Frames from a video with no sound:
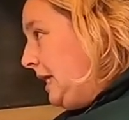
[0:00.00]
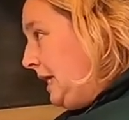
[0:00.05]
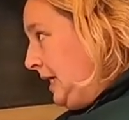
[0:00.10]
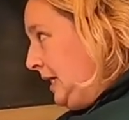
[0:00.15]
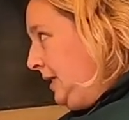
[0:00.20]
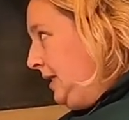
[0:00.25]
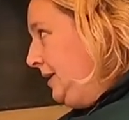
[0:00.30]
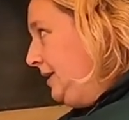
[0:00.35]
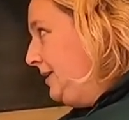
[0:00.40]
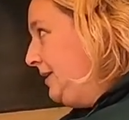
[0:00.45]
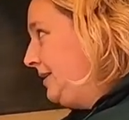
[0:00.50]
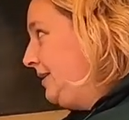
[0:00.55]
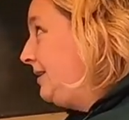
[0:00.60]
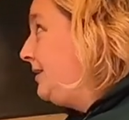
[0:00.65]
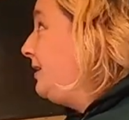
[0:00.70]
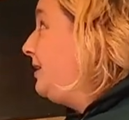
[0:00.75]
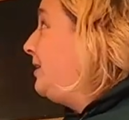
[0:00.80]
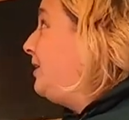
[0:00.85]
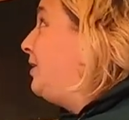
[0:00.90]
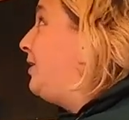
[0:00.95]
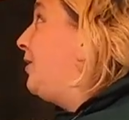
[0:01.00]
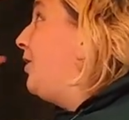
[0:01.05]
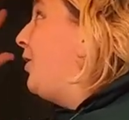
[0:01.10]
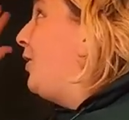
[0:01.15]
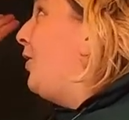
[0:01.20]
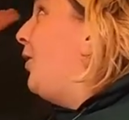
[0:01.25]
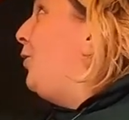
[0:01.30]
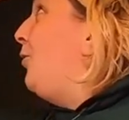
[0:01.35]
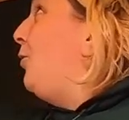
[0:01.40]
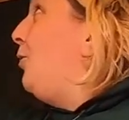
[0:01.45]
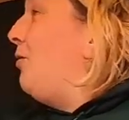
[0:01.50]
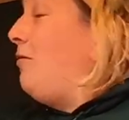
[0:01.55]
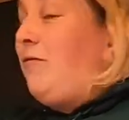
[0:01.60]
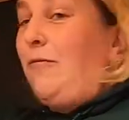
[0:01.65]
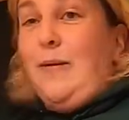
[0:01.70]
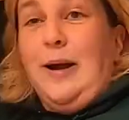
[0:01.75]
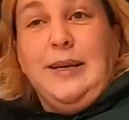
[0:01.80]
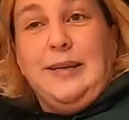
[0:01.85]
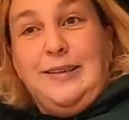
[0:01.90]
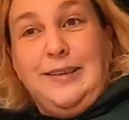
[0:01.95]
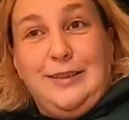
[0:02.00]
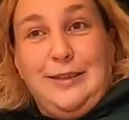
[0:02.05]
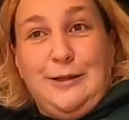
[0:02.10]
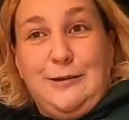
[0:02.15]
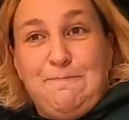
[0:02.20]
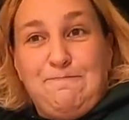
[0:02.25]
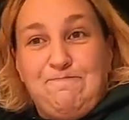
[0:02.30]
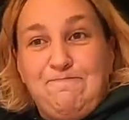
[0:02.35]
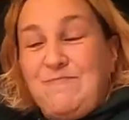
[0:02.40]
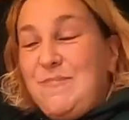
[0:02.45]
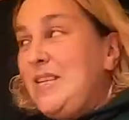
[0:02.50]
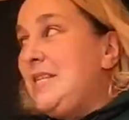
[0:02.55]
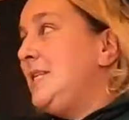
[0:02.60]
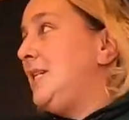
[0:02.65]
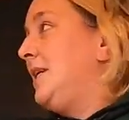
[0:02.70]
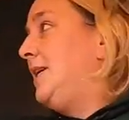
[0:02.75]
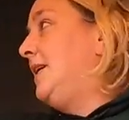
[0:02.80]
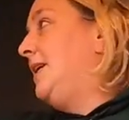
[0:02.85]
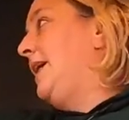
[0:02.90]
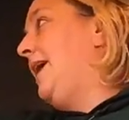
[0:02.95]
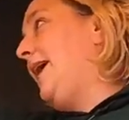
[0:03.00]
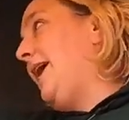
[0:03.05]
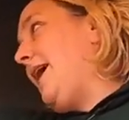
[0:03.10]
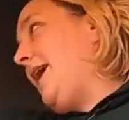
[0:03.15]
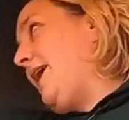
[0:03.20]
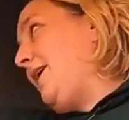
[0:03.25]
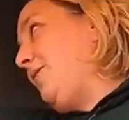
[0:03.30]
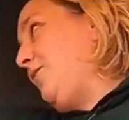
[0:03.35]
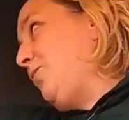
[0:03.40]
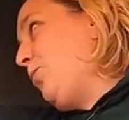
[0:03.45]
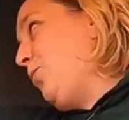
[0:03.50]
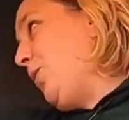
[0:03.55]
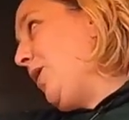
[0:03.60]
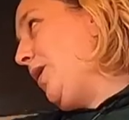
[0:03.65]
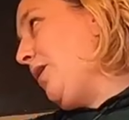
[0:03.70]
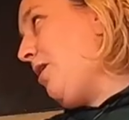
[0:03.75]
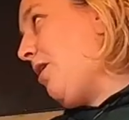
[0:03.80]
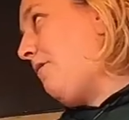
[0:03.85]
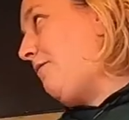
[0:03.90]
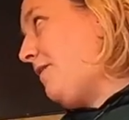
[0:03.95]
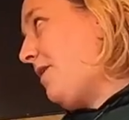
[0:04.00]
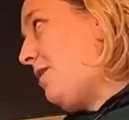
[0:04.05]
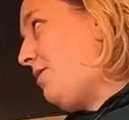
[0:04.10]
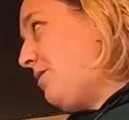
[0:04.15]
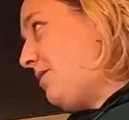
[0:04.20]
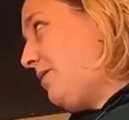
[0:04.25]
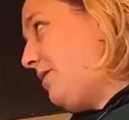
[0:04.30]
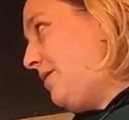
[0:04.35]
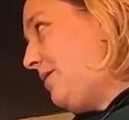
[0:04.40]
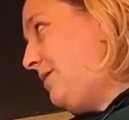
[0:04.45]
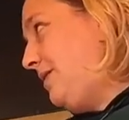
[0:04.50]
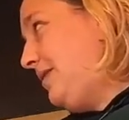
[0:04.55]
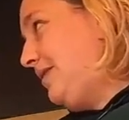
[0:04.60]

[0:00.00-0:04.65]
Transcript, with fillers: Yeah, and roof vent, mm-hmm. and we love our